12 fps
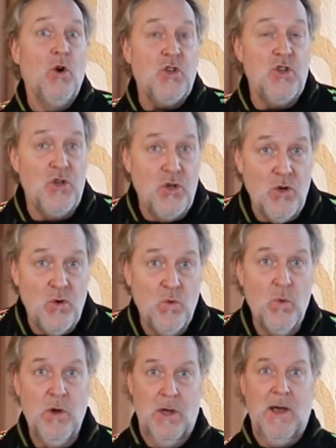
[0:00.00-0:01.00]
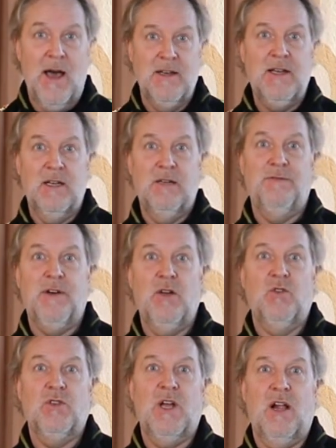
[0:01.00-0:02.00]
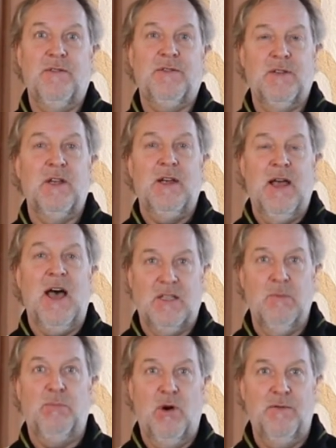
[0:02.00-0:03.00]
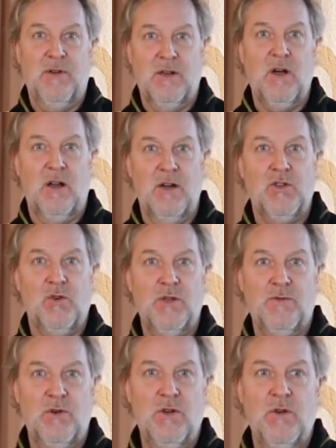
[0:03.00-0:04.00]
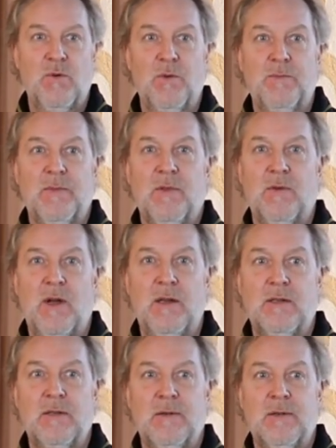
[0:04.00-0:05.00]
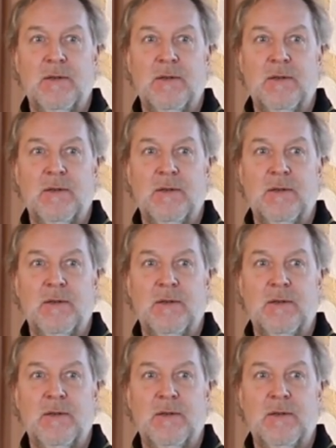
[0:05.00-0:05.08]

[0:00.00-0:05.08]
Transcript: what you identify yourselves as the perfect color choice for you, right?